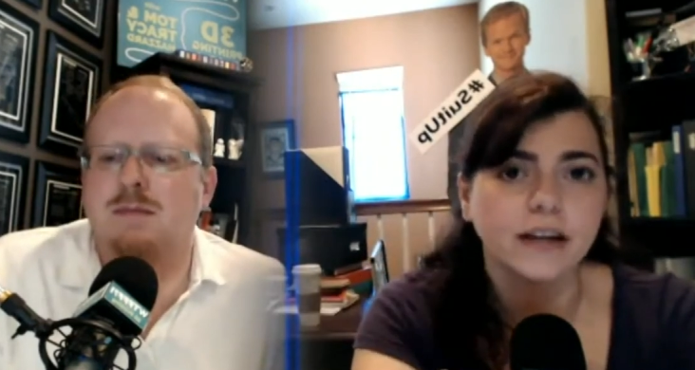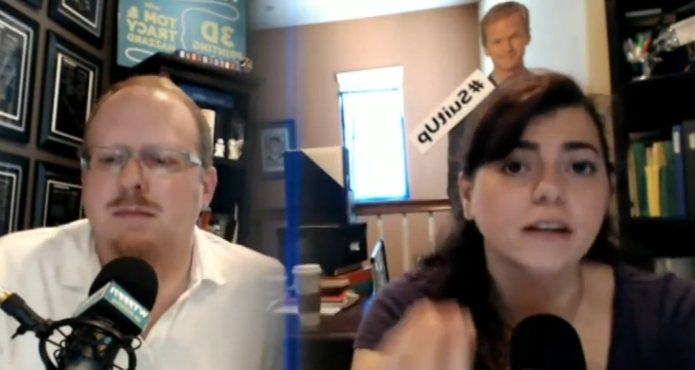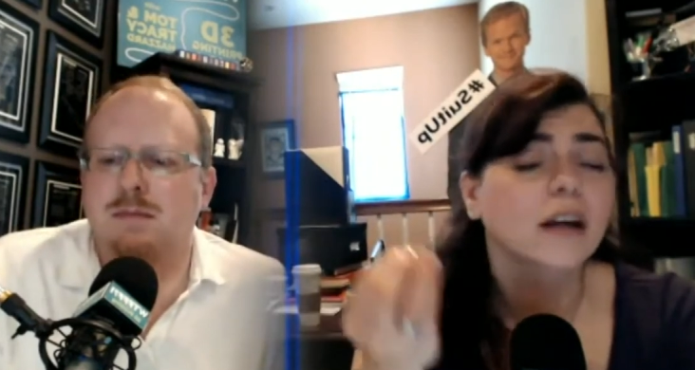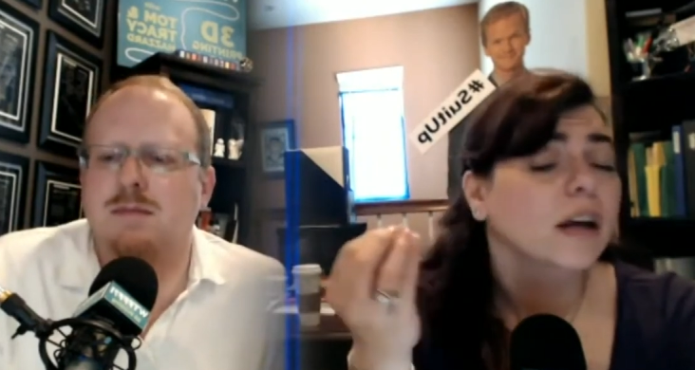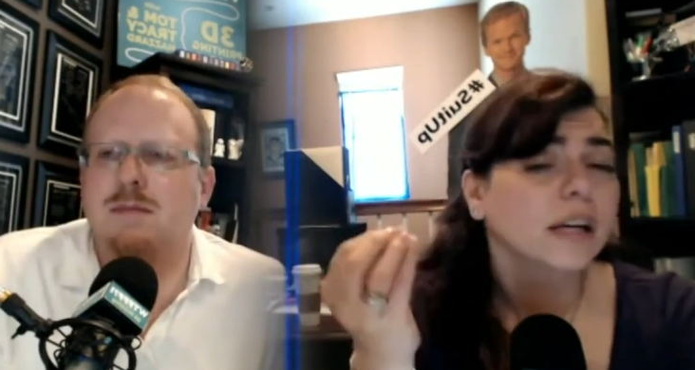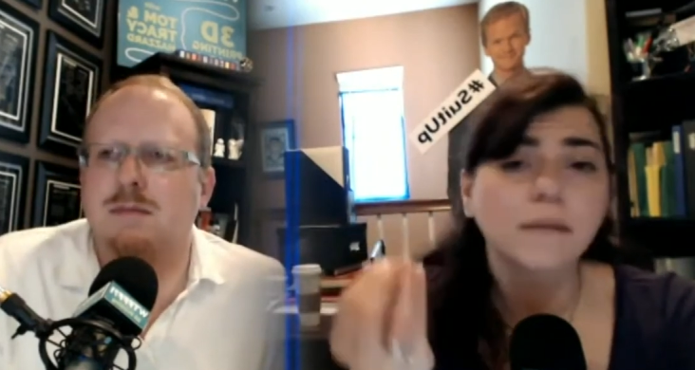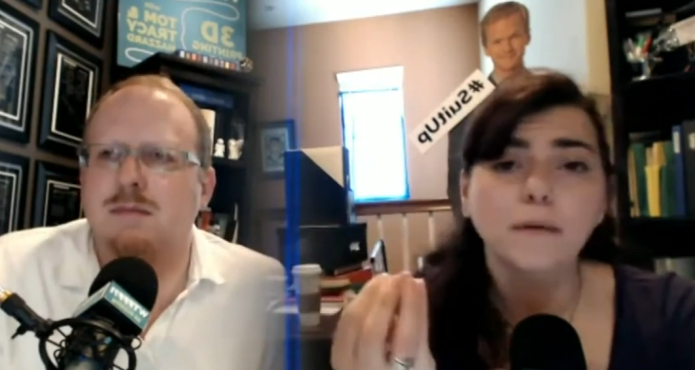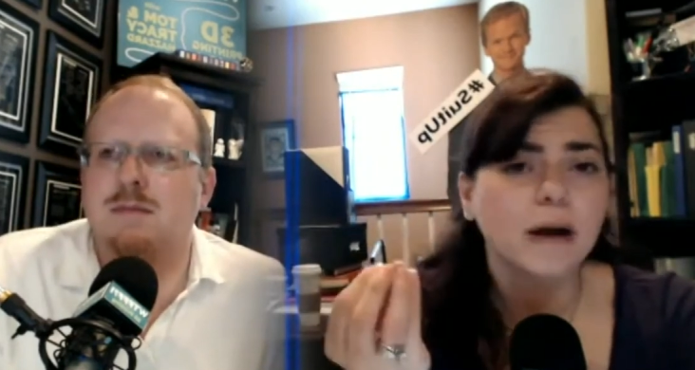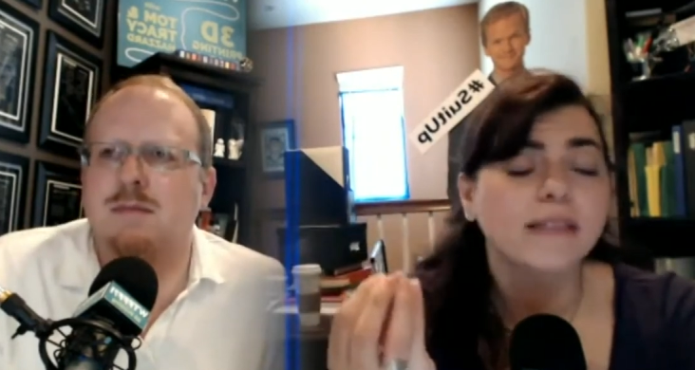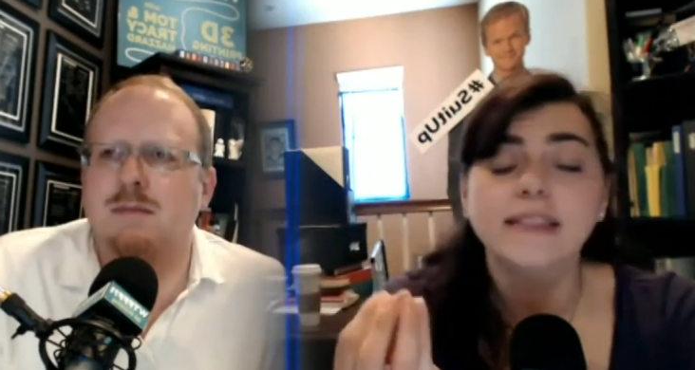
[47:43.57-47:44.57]
Speaker 1: And keep
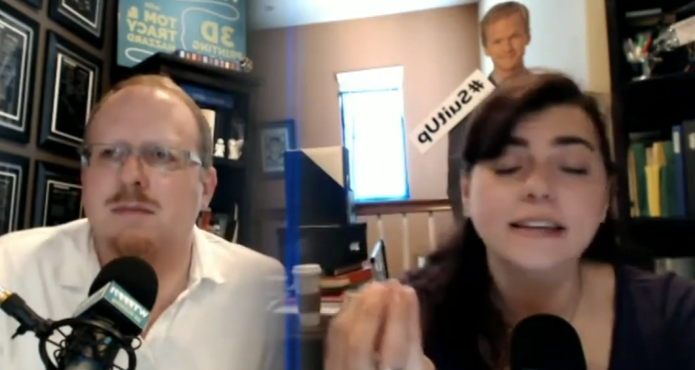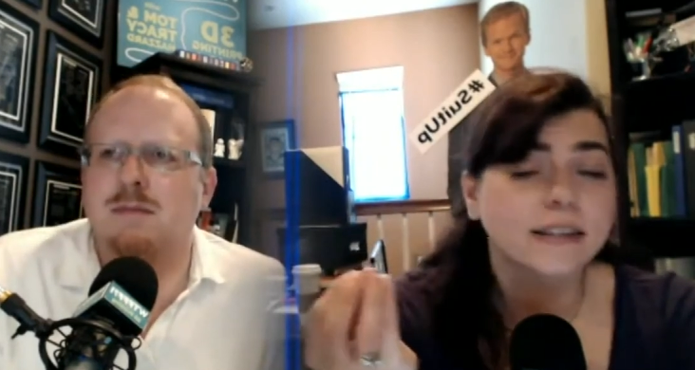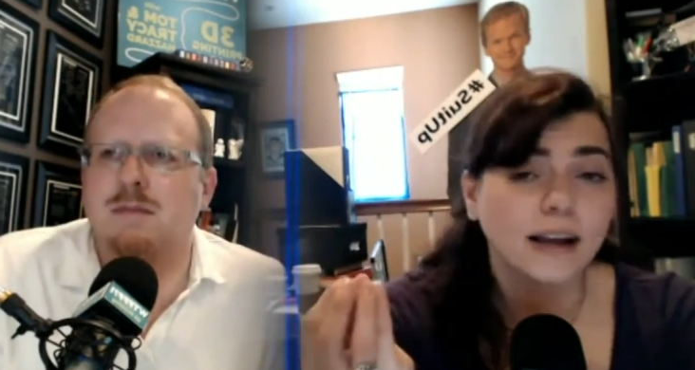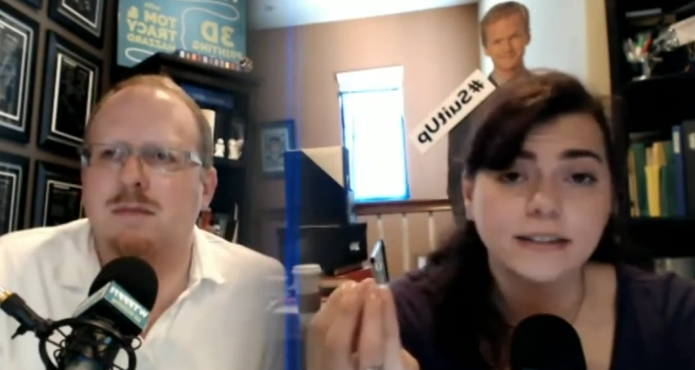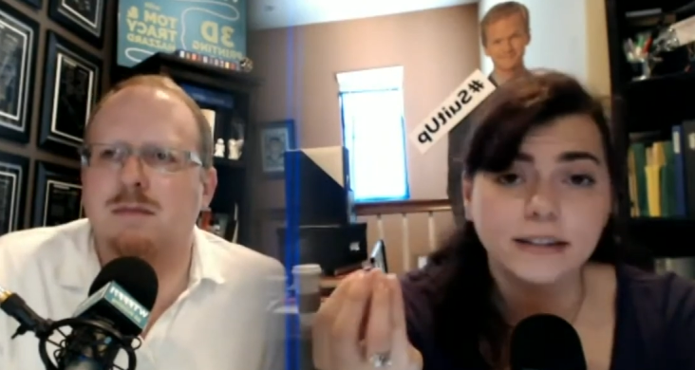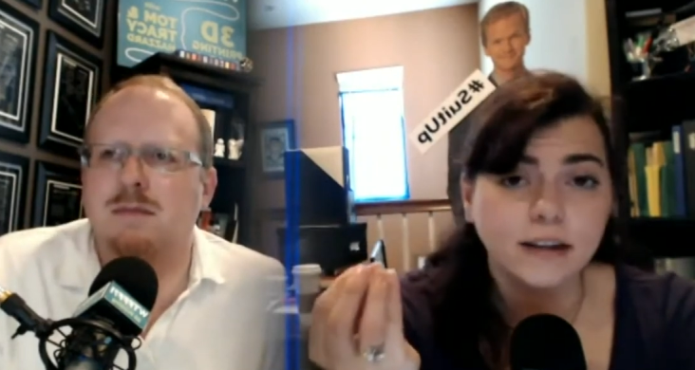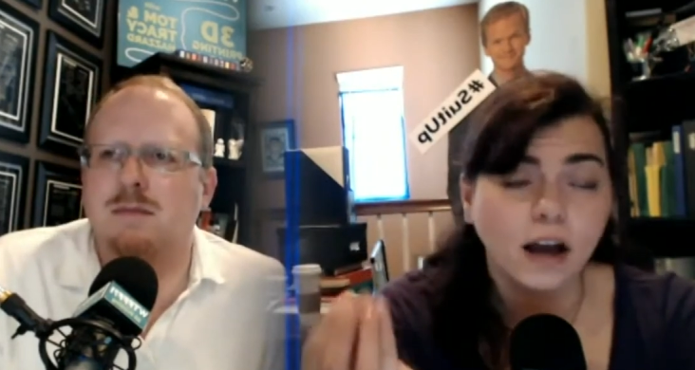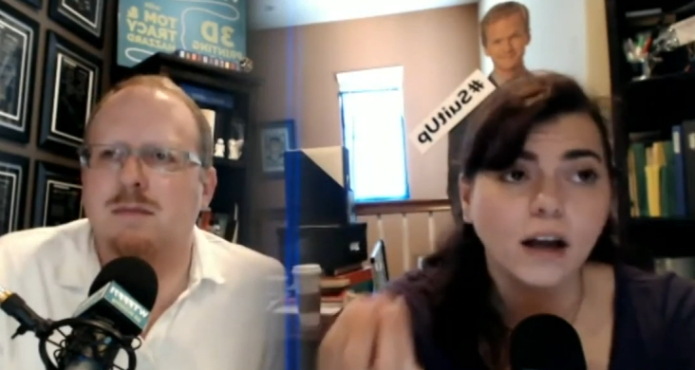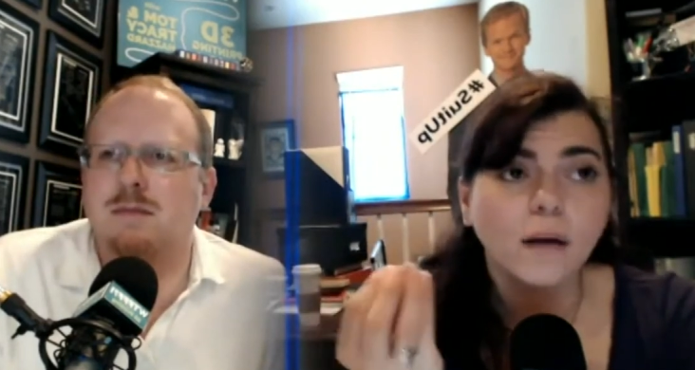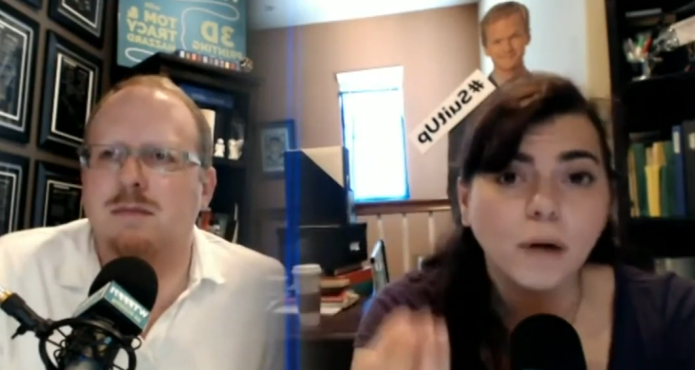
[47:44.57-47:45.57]
in mind, these guys did
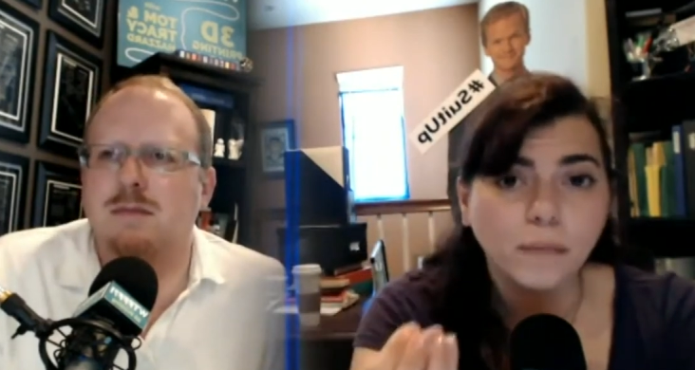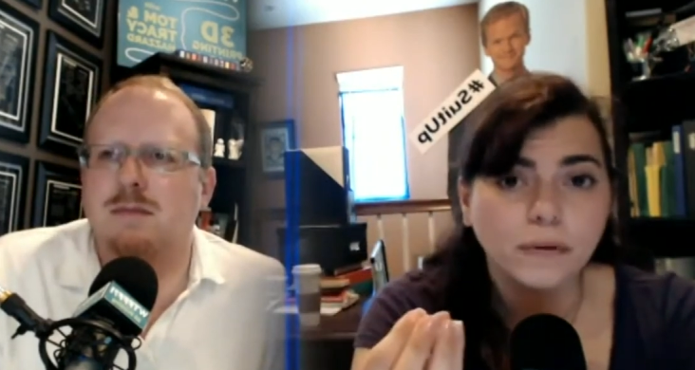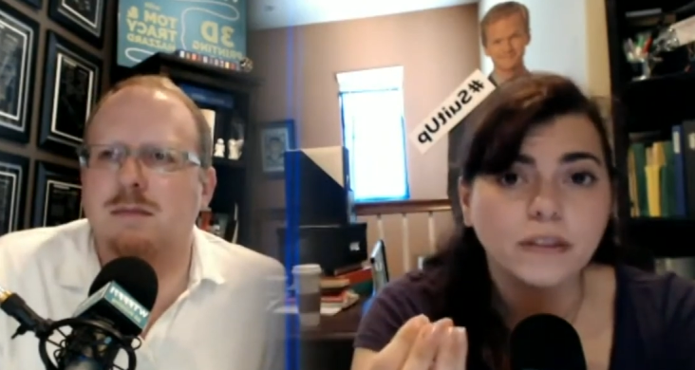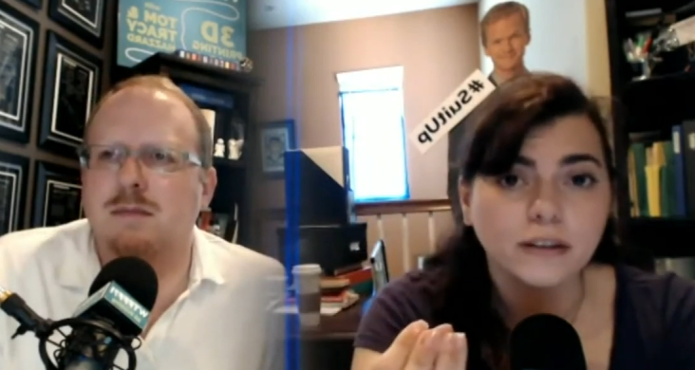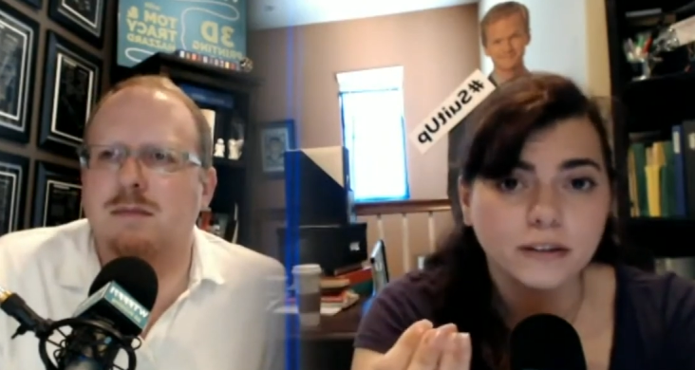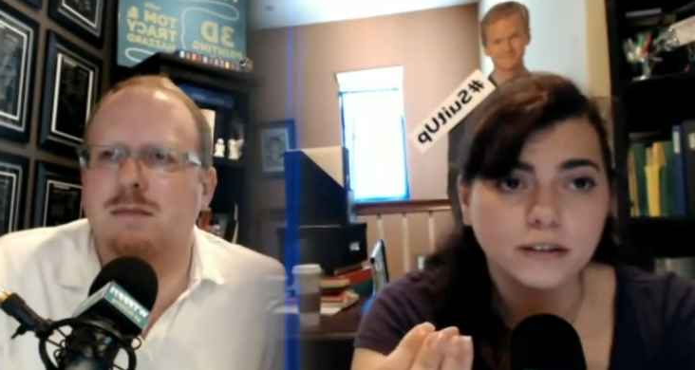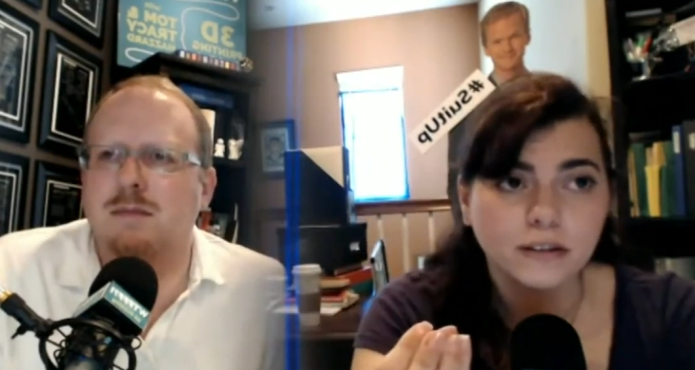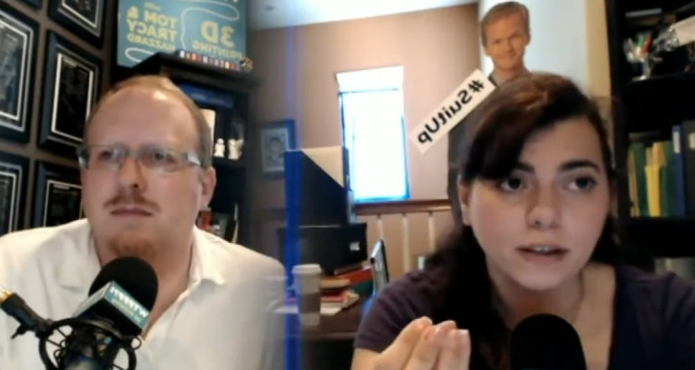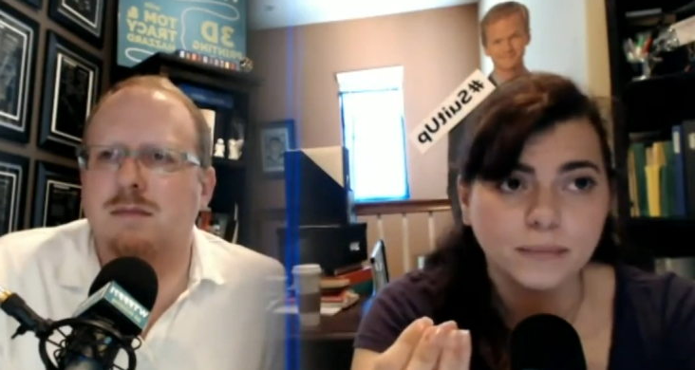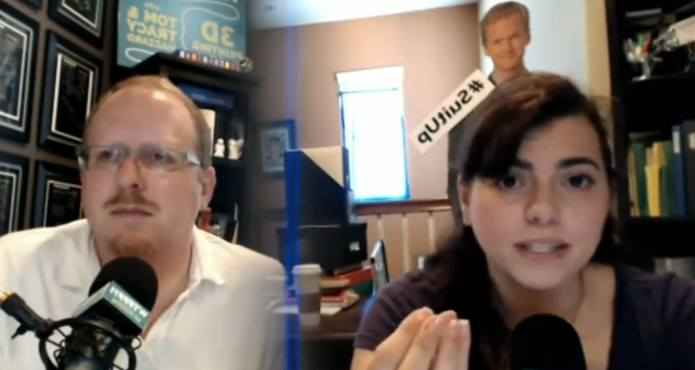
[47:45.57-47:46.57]
not come up with this
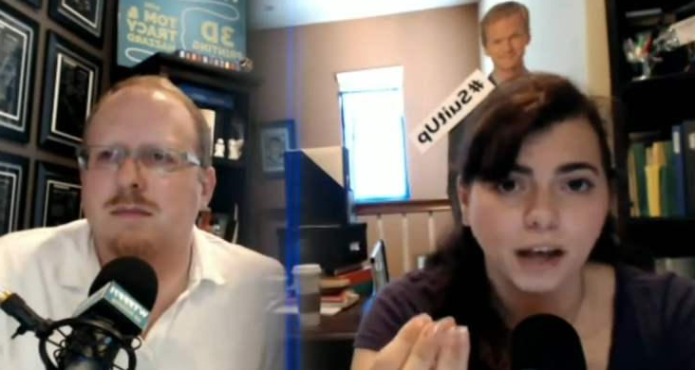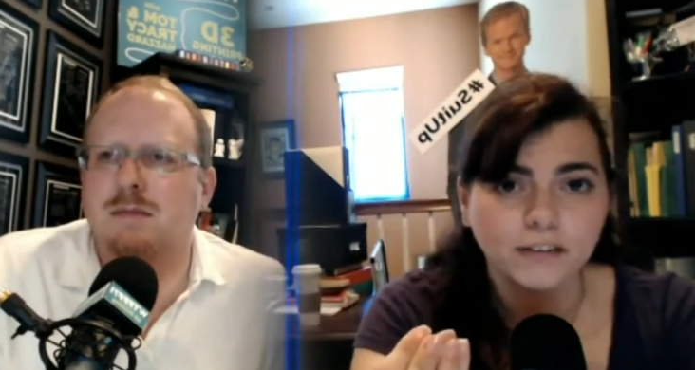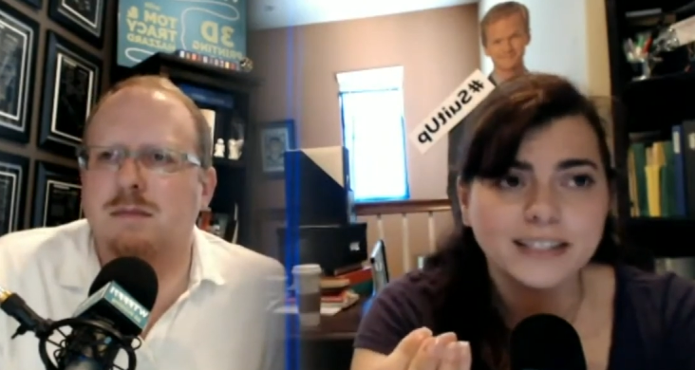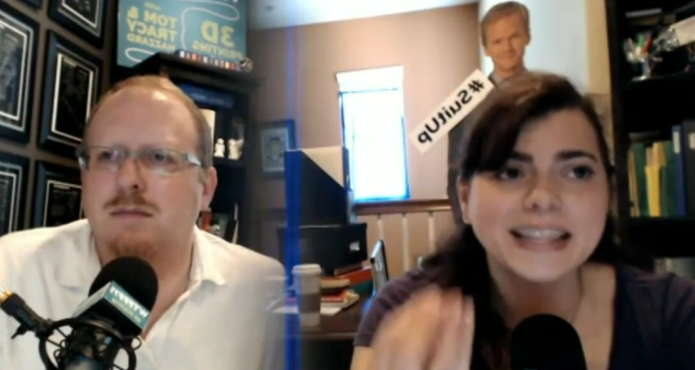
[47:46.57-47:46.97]
themselves.